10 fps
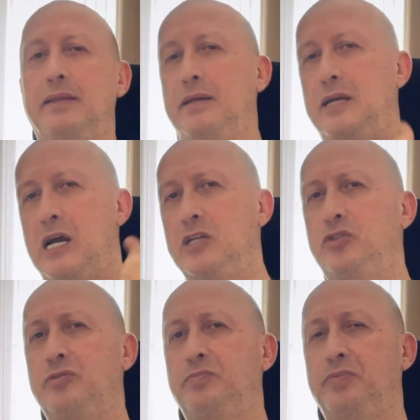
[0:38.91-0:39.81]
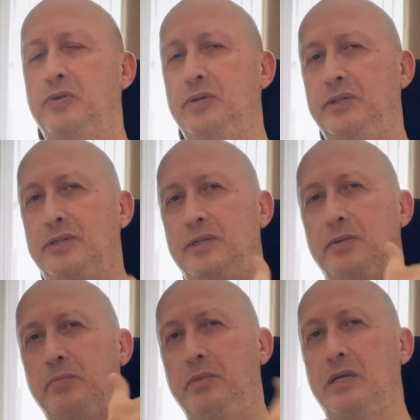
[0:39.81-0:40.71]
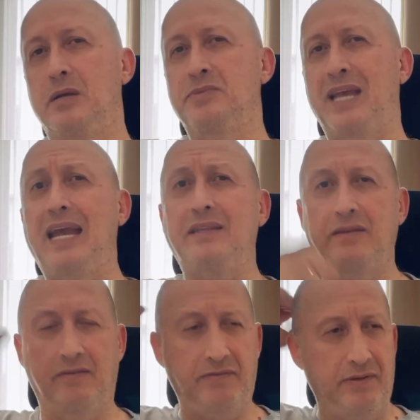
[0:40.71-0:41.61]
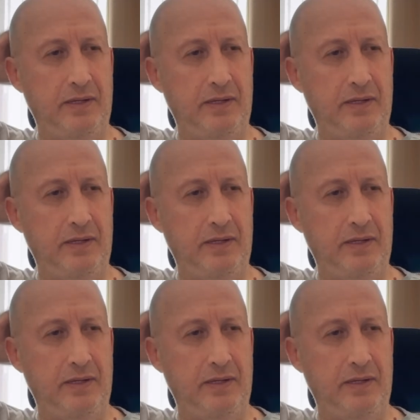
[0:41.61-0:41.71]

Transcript: the counterpoint becomes active